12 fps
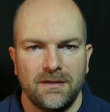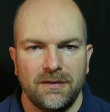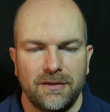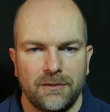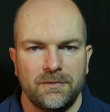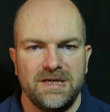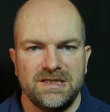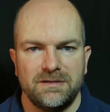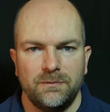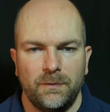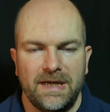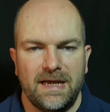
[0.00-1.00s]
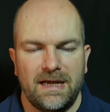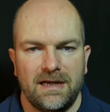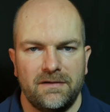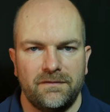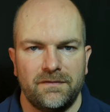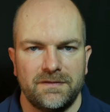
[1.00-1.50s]
The reason we
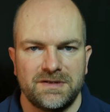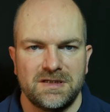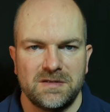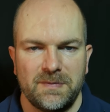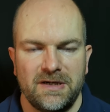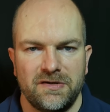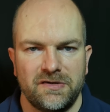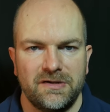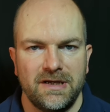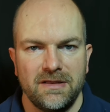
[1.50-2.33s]
have suspension